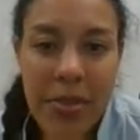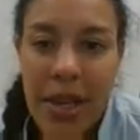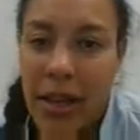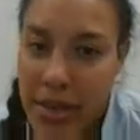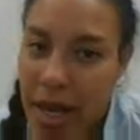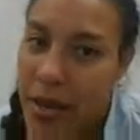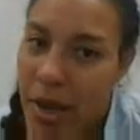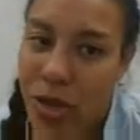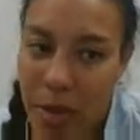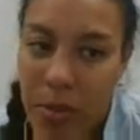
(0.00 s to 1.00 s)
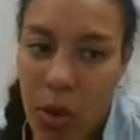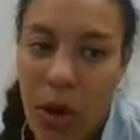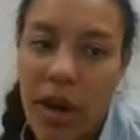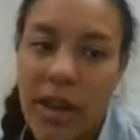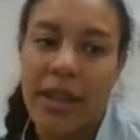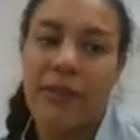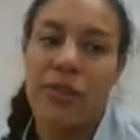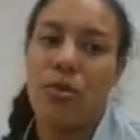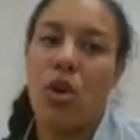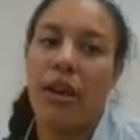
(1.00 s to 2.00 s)
but I'll talk about them more and give
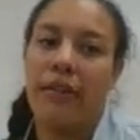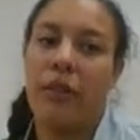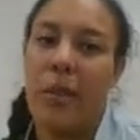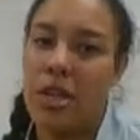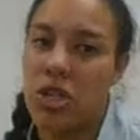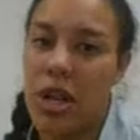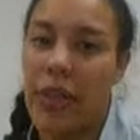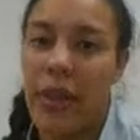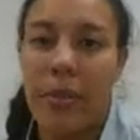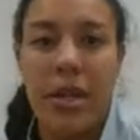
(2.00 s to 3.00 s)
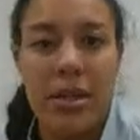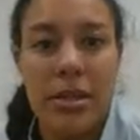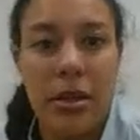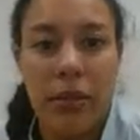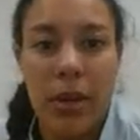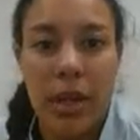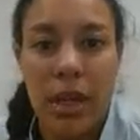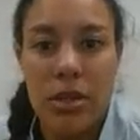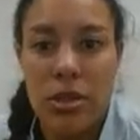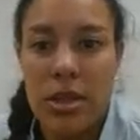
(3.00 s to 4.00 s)
you more information on them because they're really
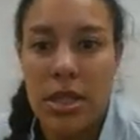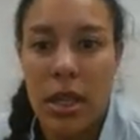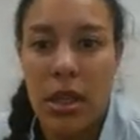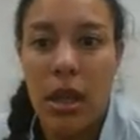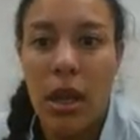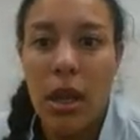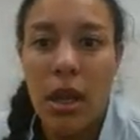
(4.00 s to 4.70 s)
interesting.